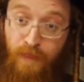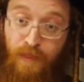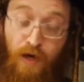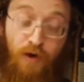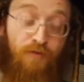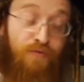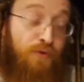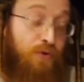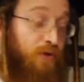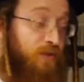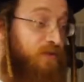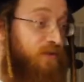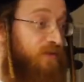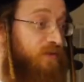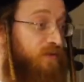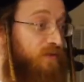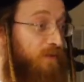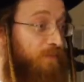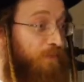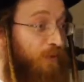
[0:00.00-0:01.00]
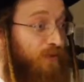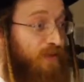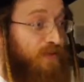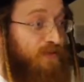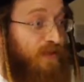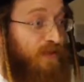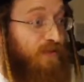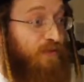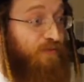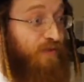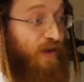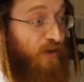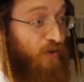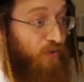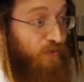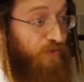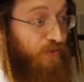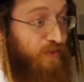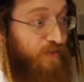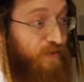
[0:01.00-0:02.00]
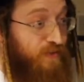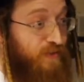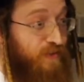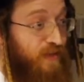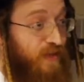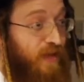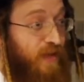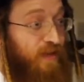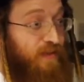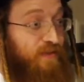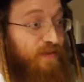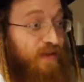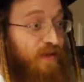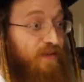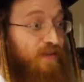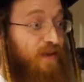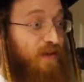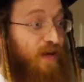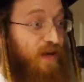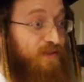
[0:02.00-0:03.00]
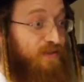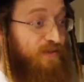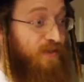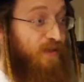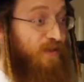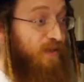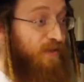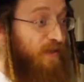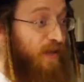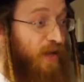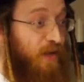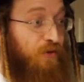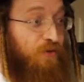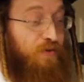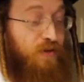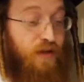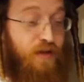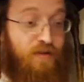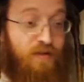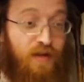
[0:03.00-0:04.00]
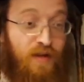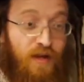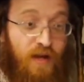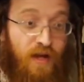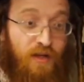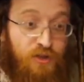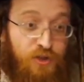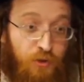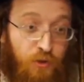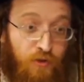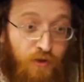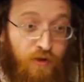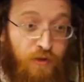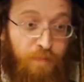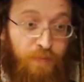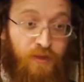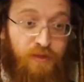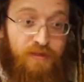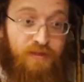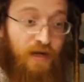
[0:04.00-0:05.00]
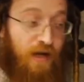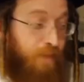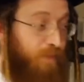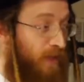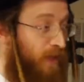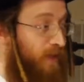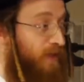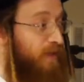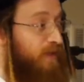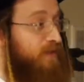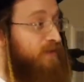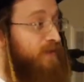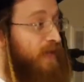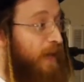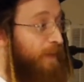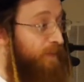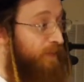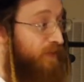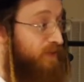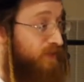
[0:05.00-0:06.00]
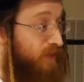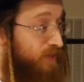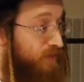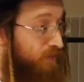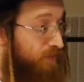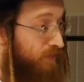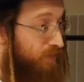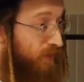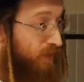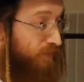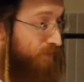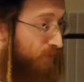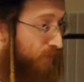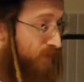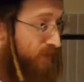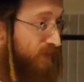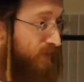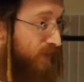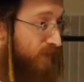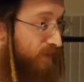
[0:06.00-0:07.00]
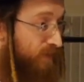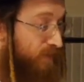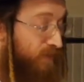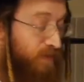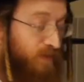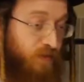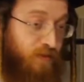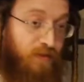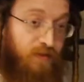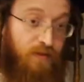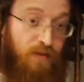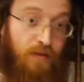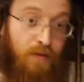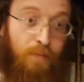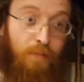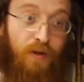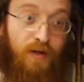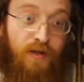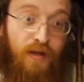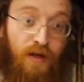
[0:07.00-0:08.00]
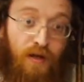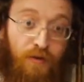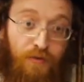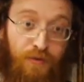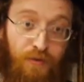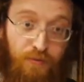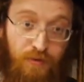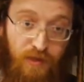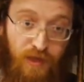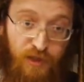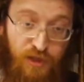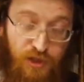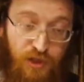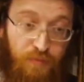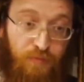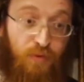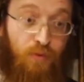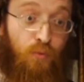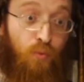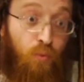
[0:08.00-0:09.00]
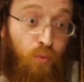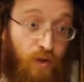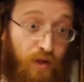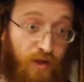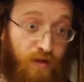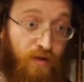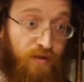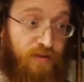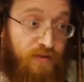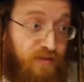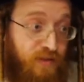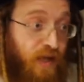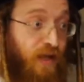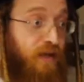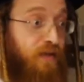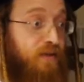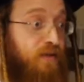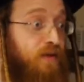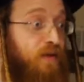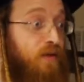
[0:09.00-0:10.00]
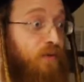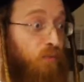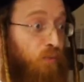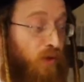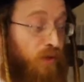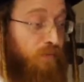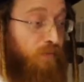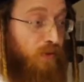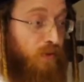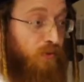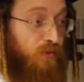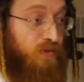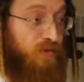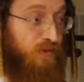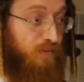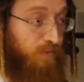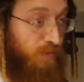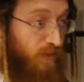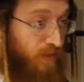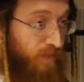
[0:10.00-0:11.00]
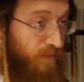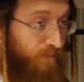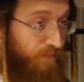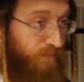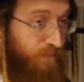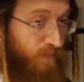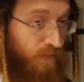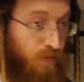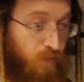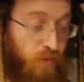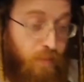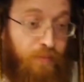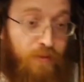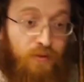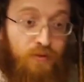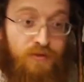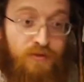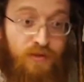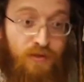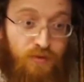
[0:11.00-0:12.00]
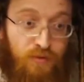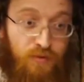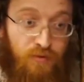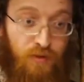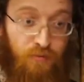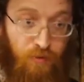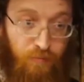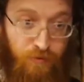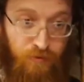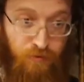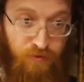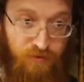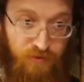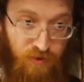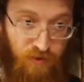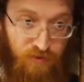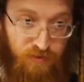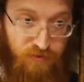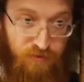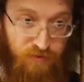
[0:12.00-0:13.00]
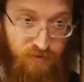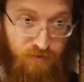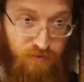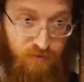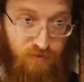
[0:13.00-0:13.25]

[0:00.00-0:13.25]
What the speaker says: Now, of course, the point is not to fight over it and get hostile and angry and show the other person that I'm not going to let this happen and start screaming. Of course not. But in a healthy relationship, we understand what belongs to me, what belongs to you, and what belongs to us.